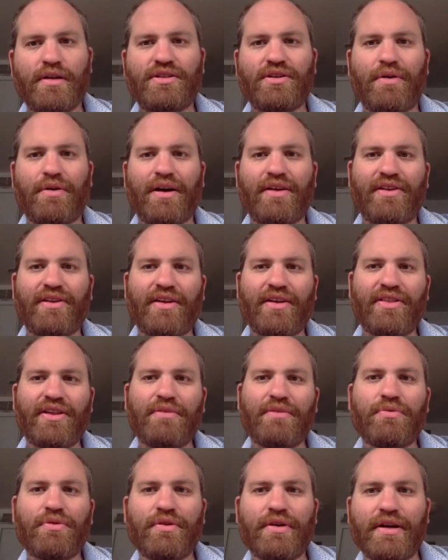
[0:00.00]
and so I, I,
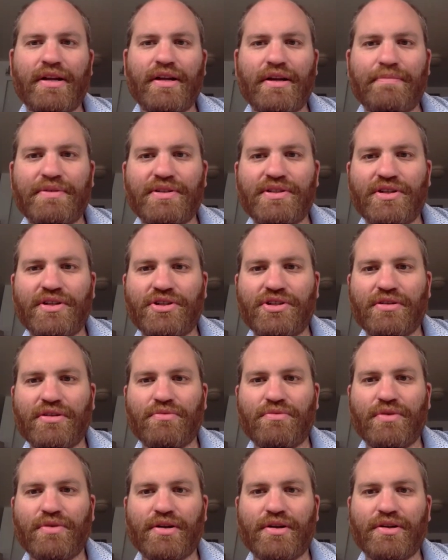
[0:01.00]
think we're in a
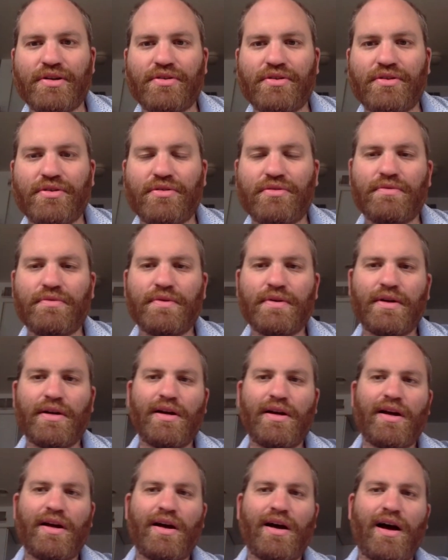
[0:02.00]
position where, you know,
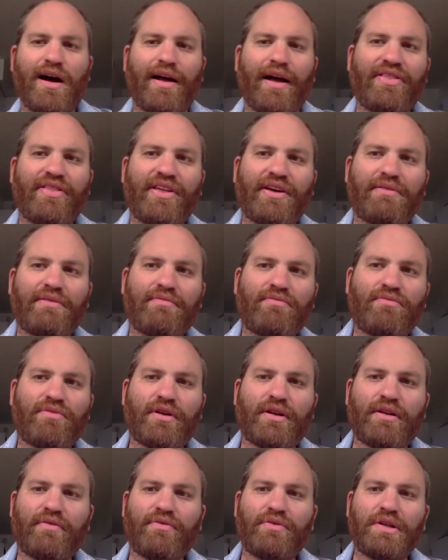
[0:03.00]
I, I think we're
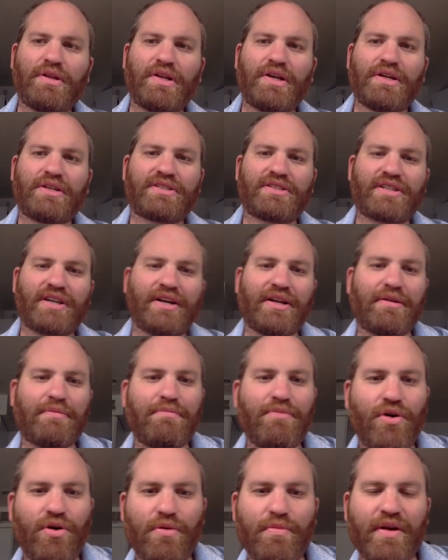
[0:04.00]
at a really
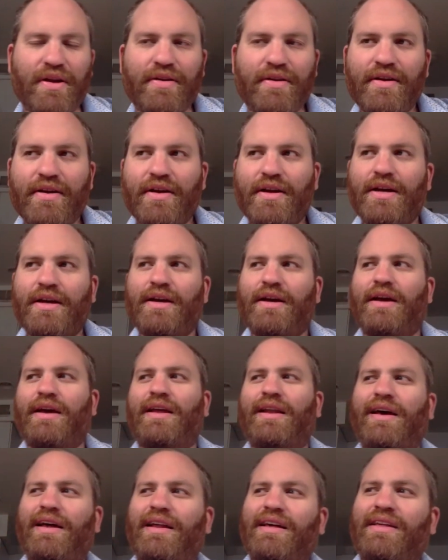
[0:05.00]
exciting moment
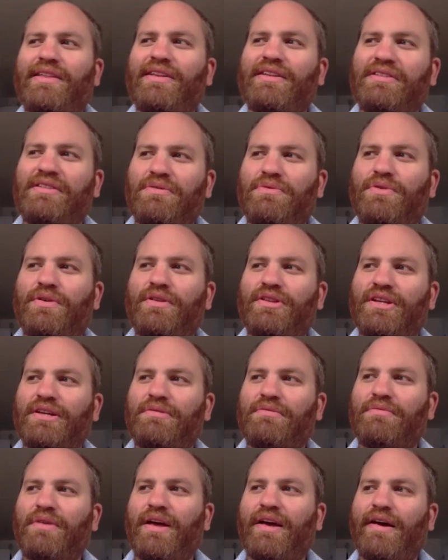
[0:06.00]
and I think the one
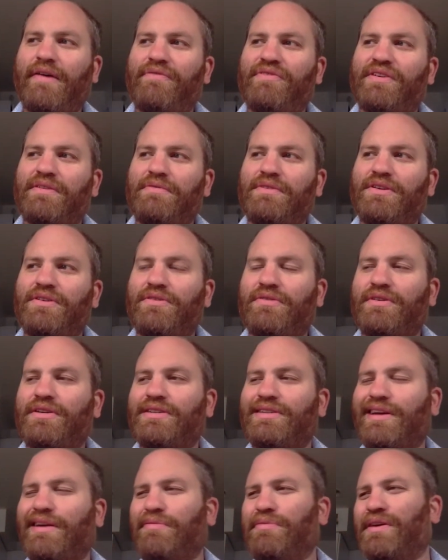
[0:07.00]
thing we have to, you know,
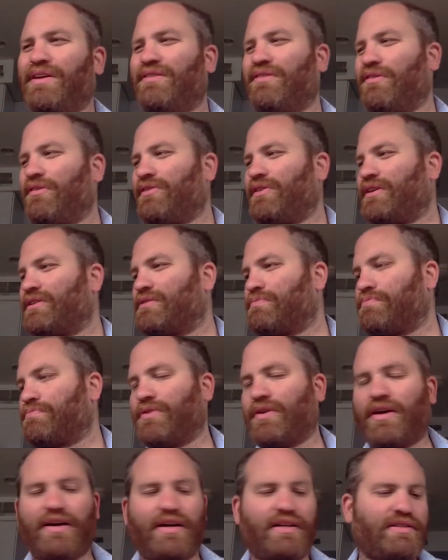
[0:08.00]
because I read all these
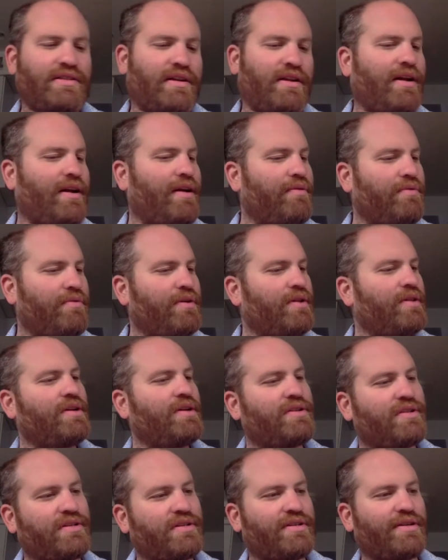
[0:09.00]
plans and, and, I
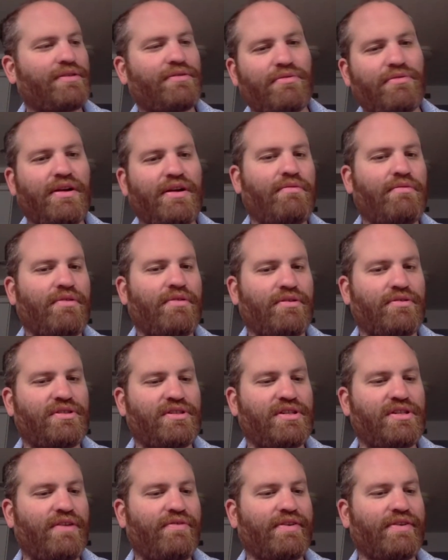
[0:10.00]
really disagree. You know,
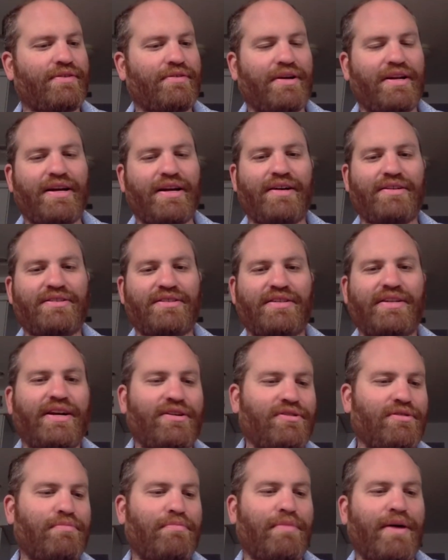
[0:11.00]
Steven Greenhouse and
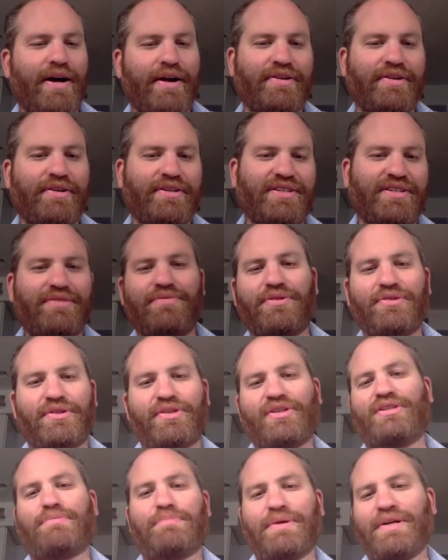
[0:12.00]
Harold Meyerson
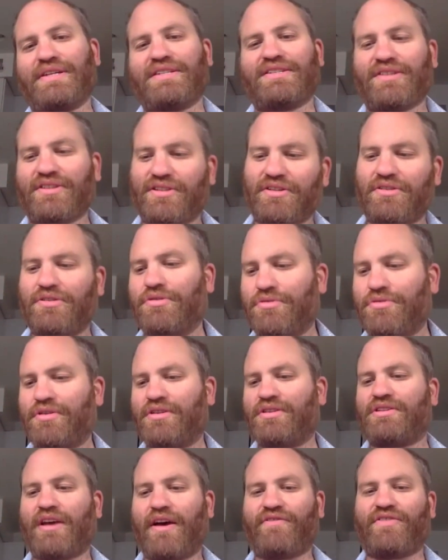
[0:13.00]
wrote this piece that the
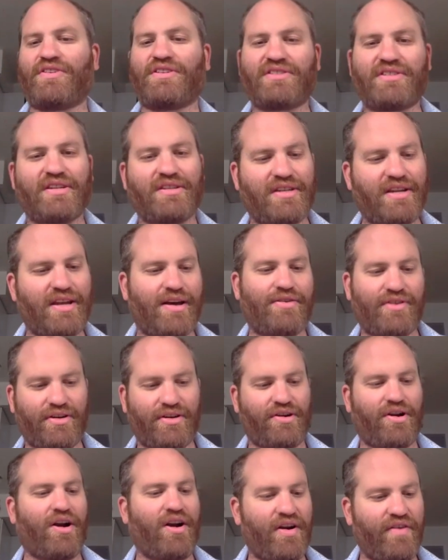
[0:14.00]
unions have to sit down
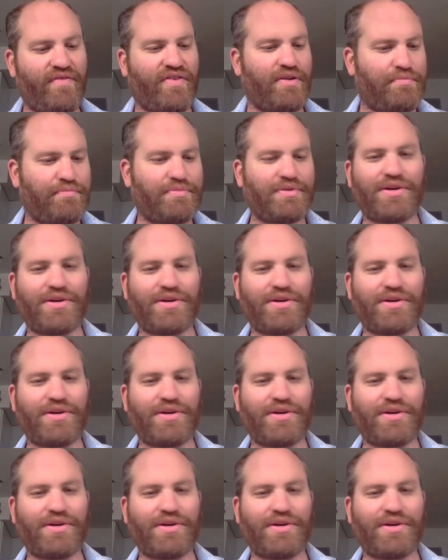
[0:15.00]
and carve up